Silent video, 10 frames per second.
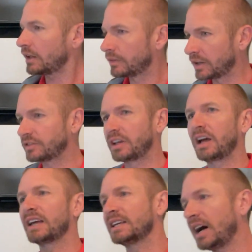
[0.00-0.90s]
They say,
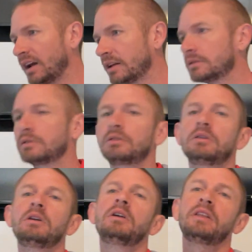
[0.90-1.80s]
I got it.
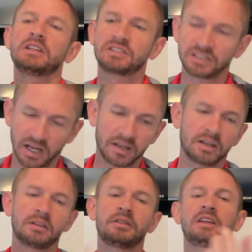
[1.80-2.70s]
They sign
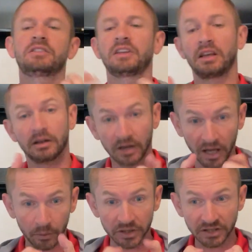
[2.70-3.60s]
it. They say,
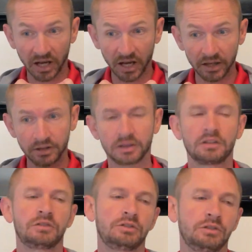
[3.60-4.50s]
hey, we signed.
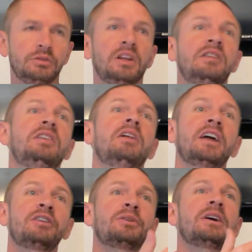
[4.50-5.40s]
You then tell
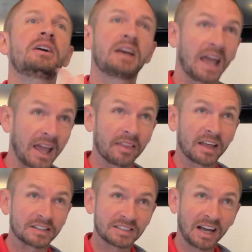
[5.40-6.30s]
Andrea, hey,
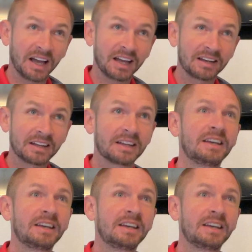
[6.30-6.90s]
they signed.